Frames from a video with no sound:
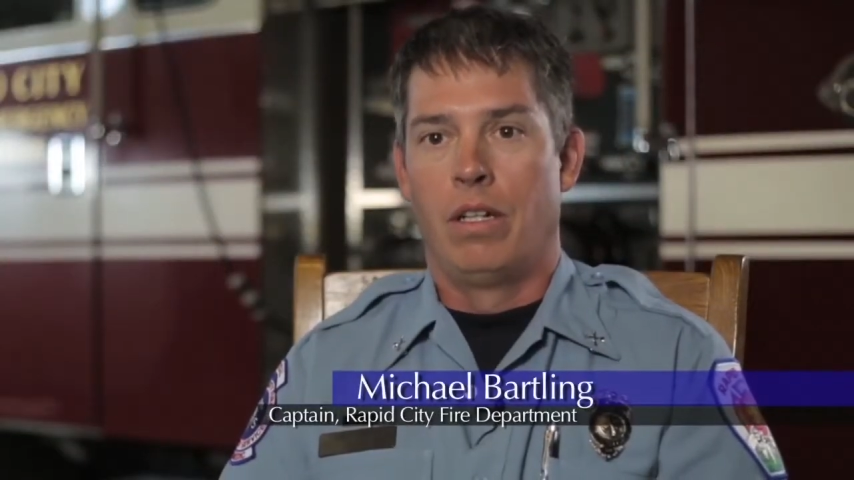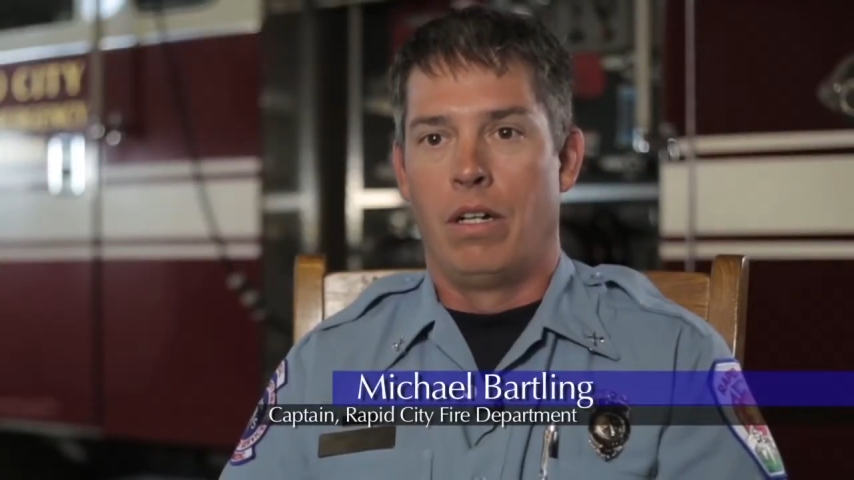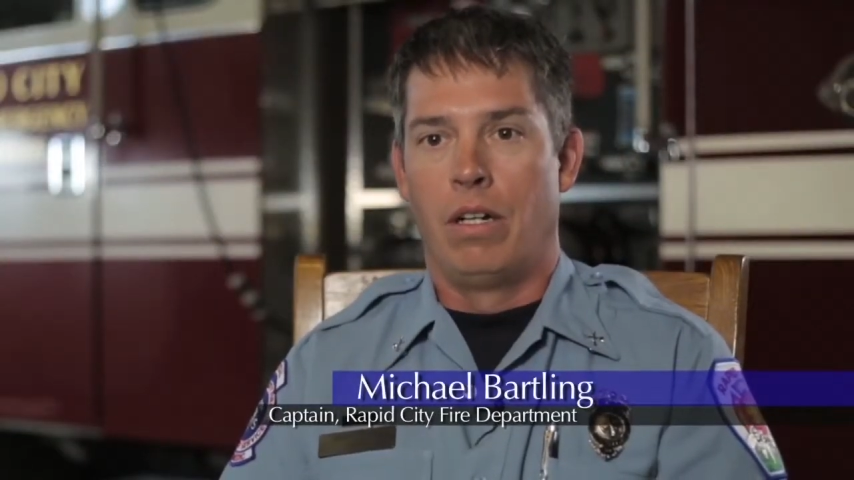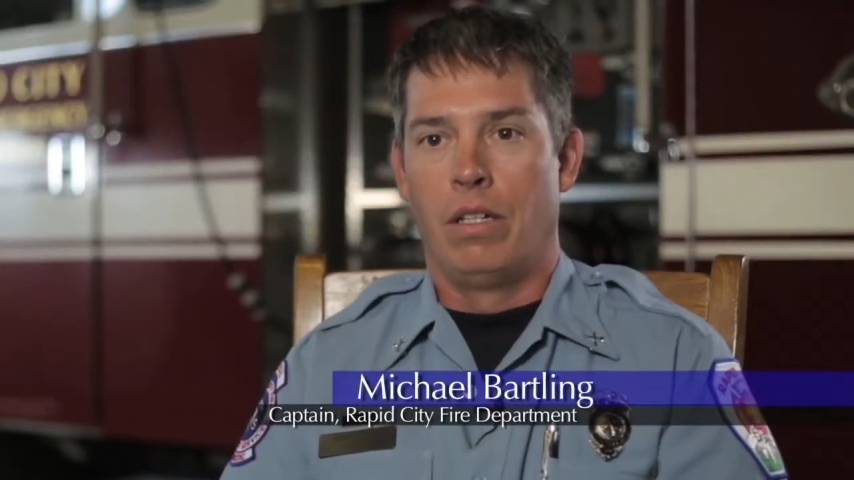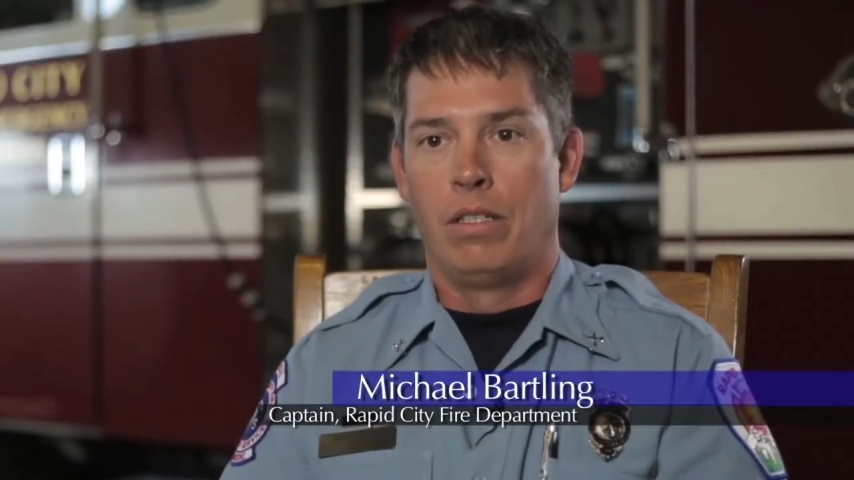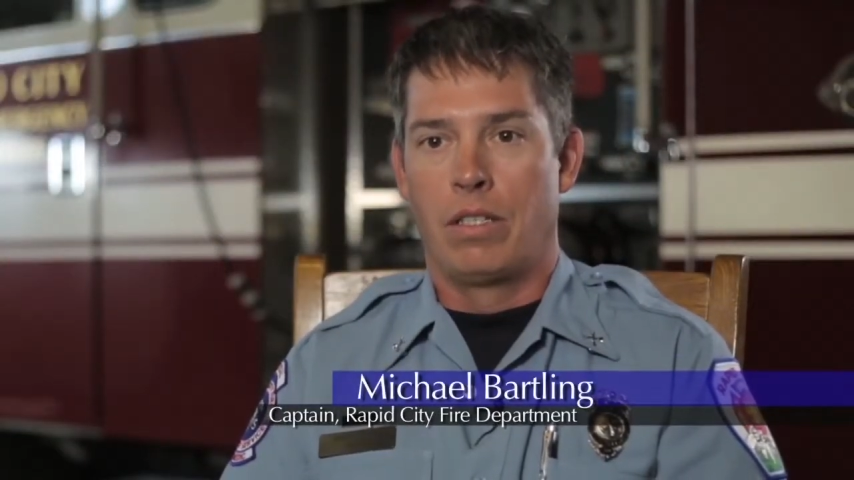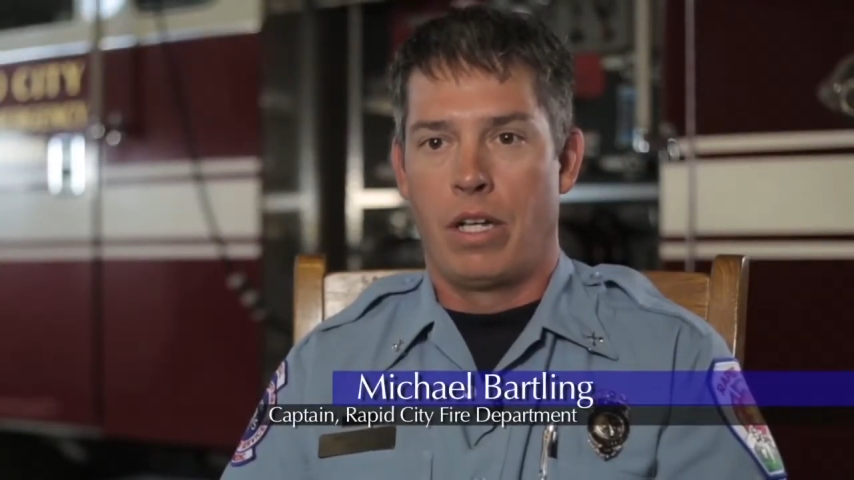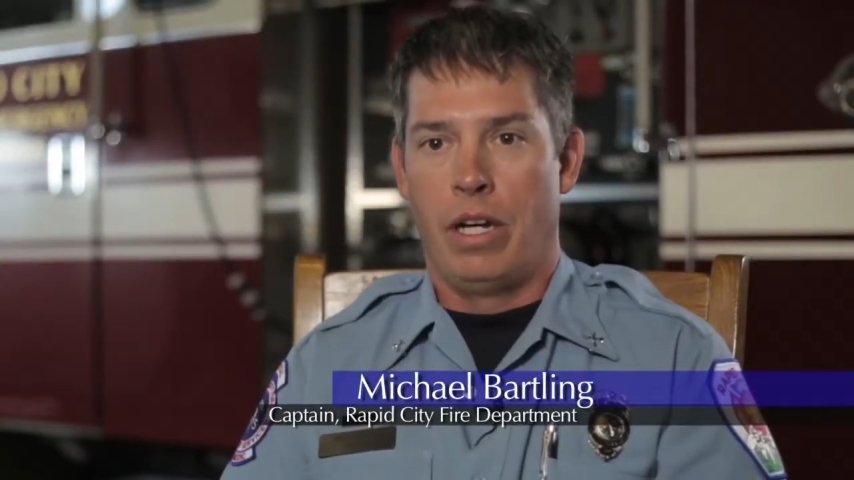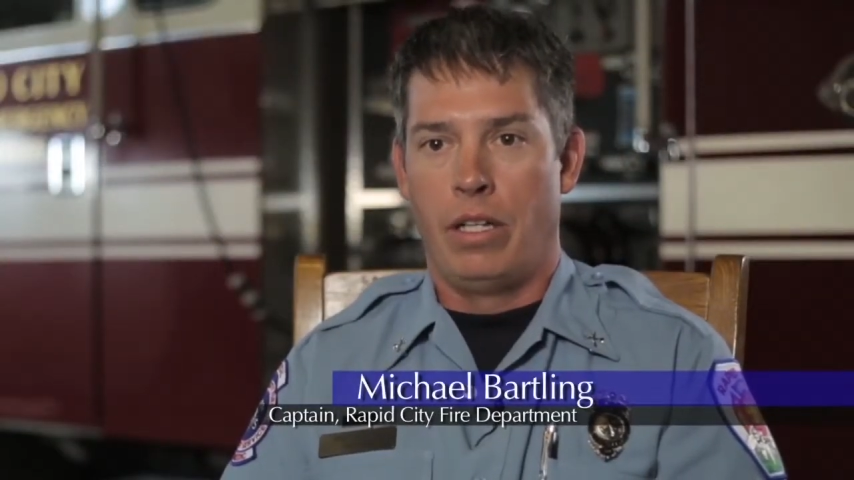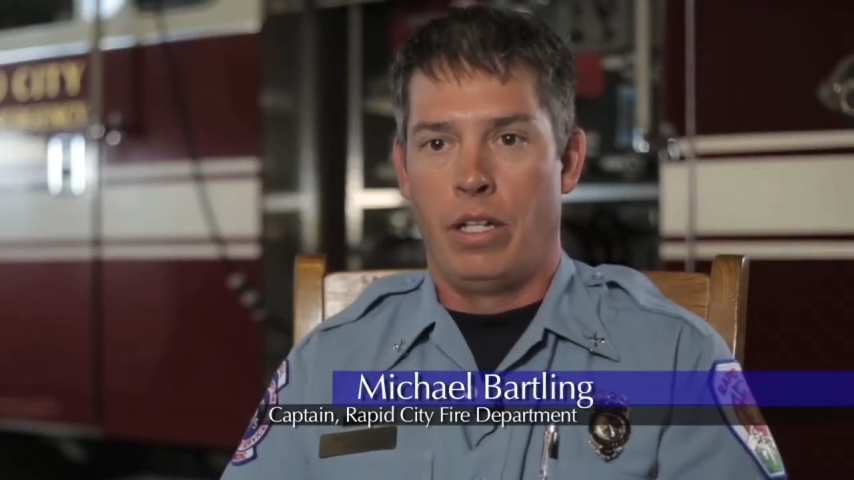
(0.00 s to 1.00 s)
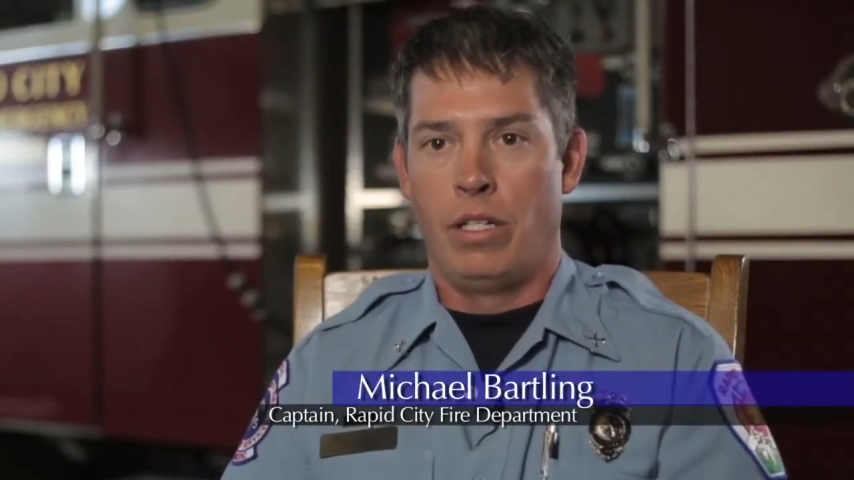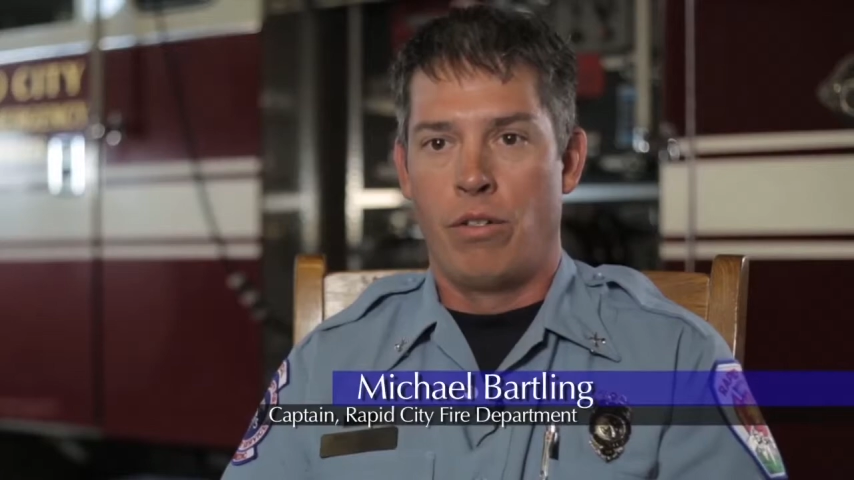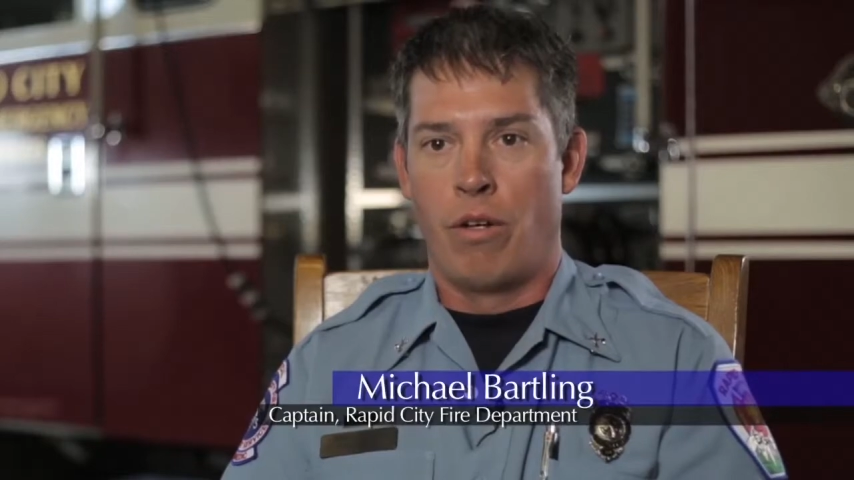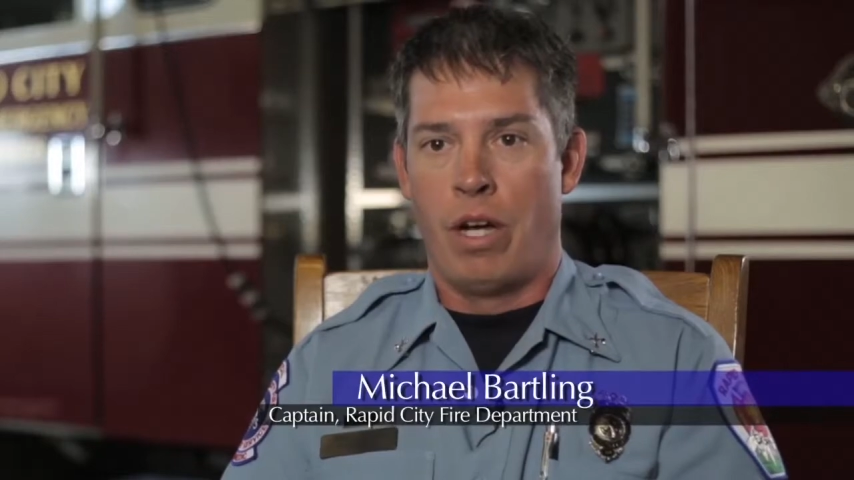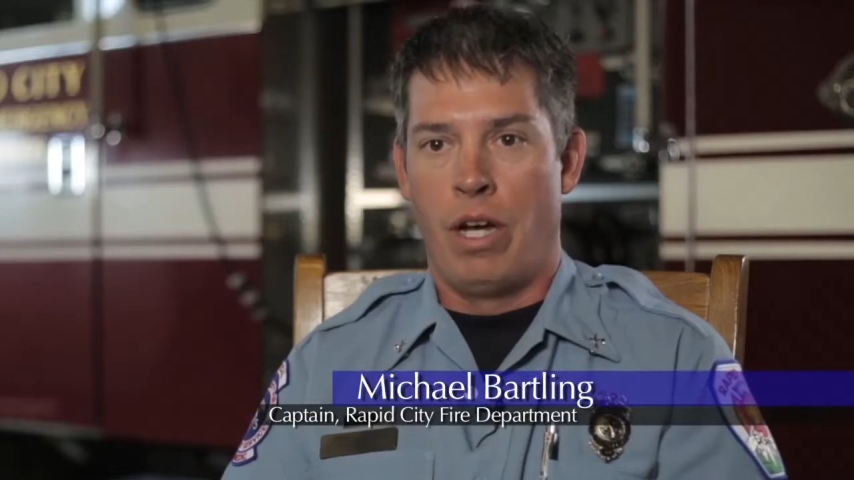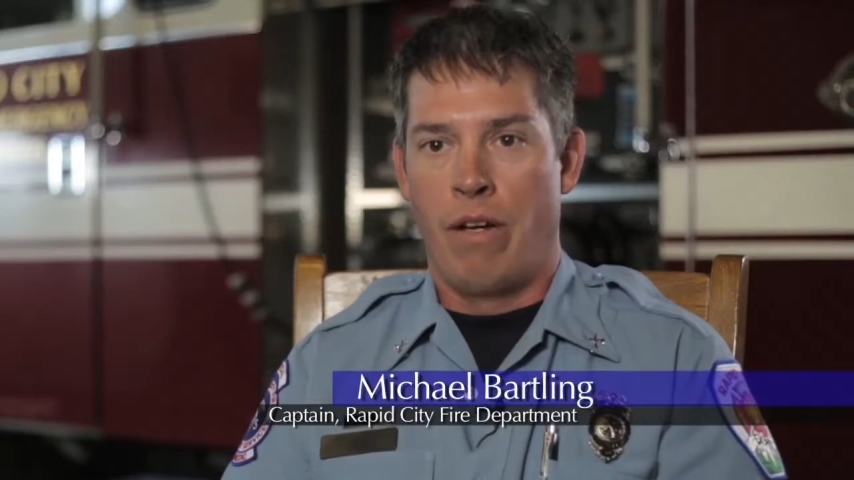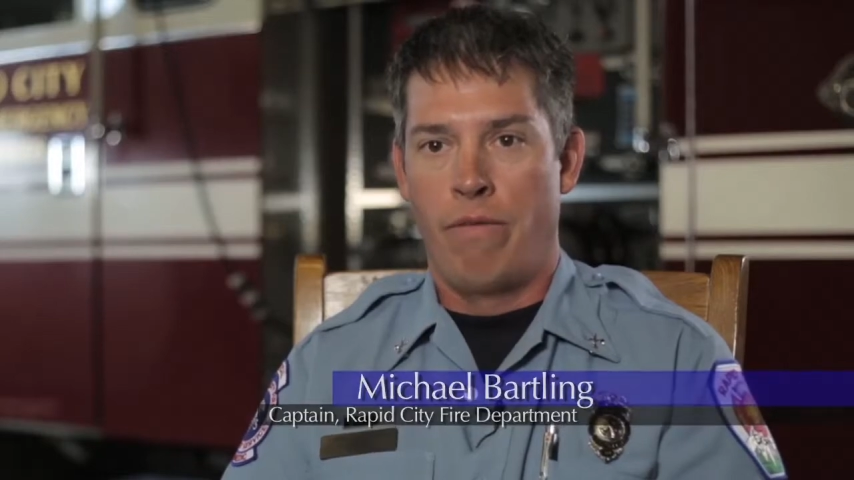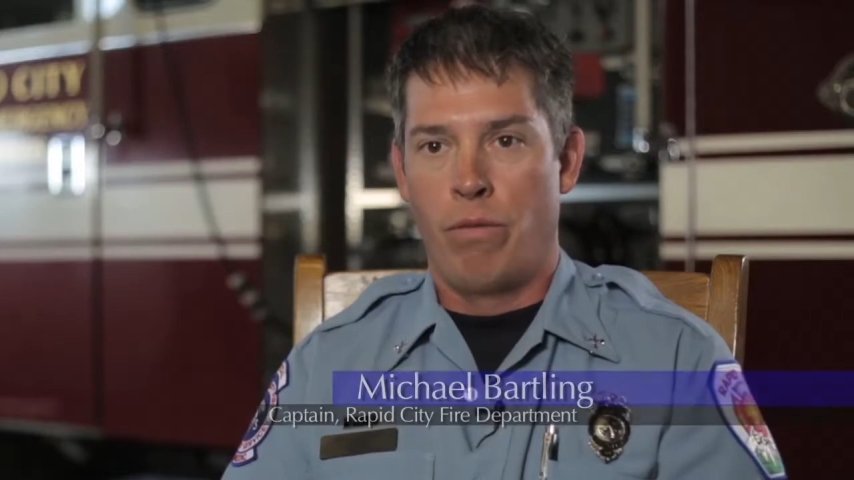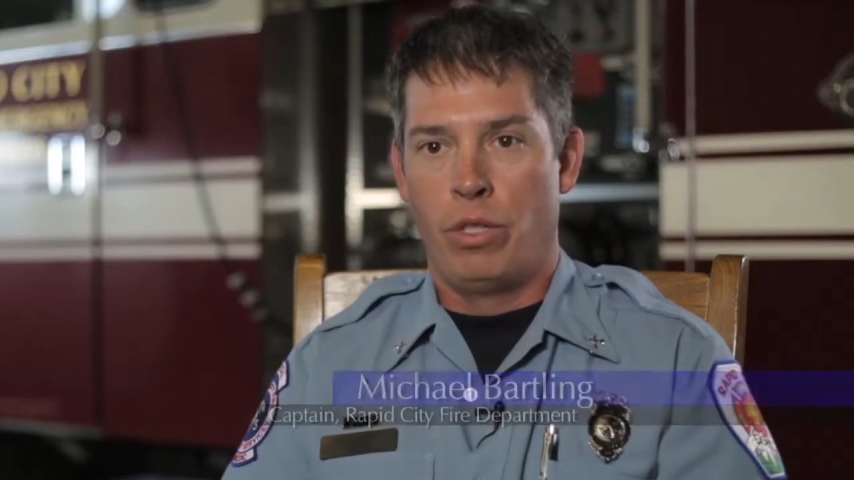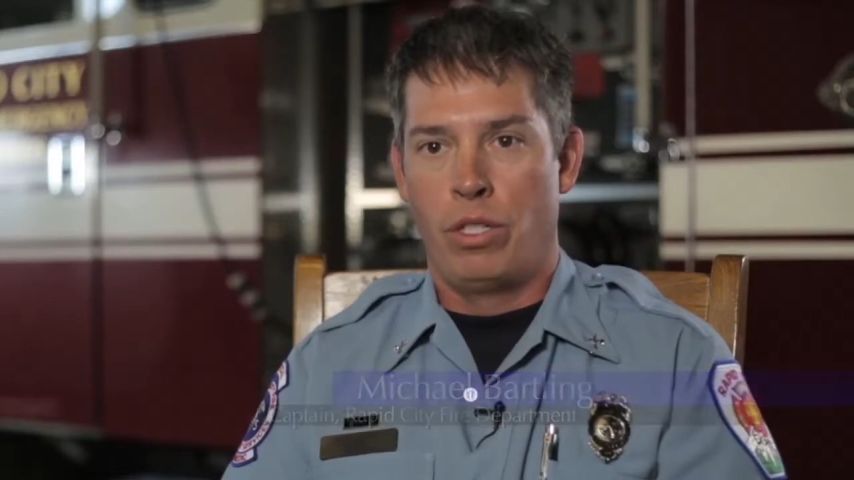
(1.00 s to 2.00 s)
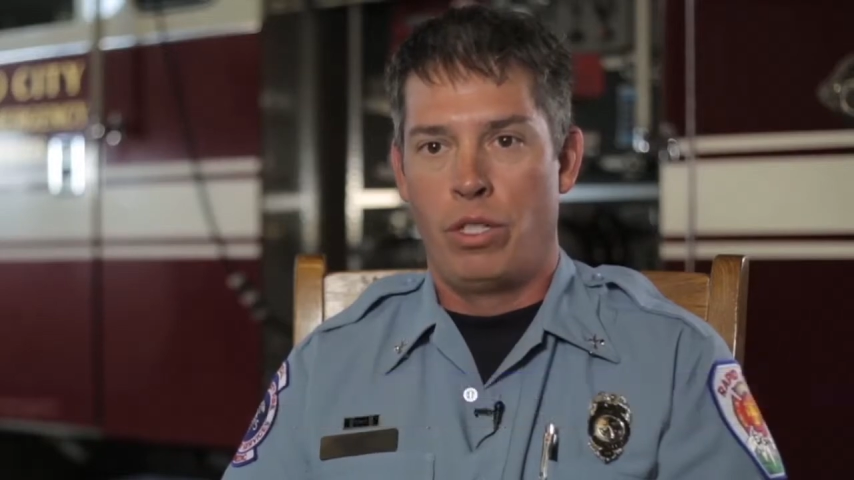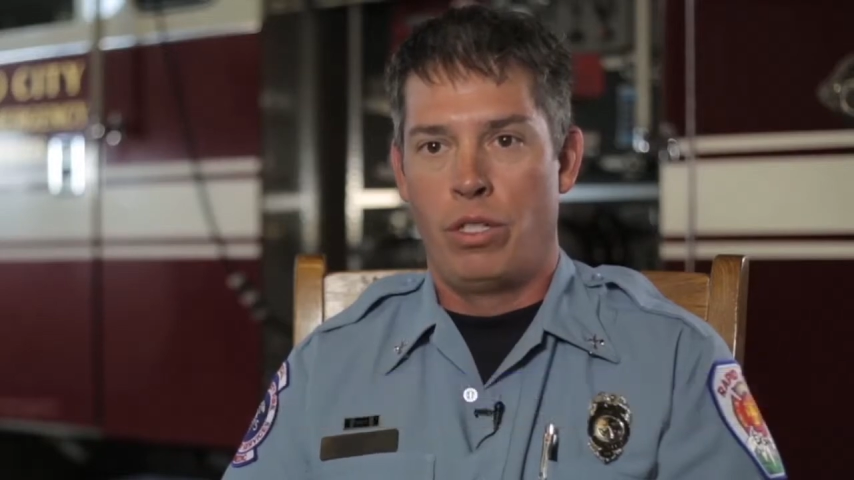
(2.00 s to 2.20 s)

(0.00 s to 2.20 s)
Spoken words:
on Skyline Drive, which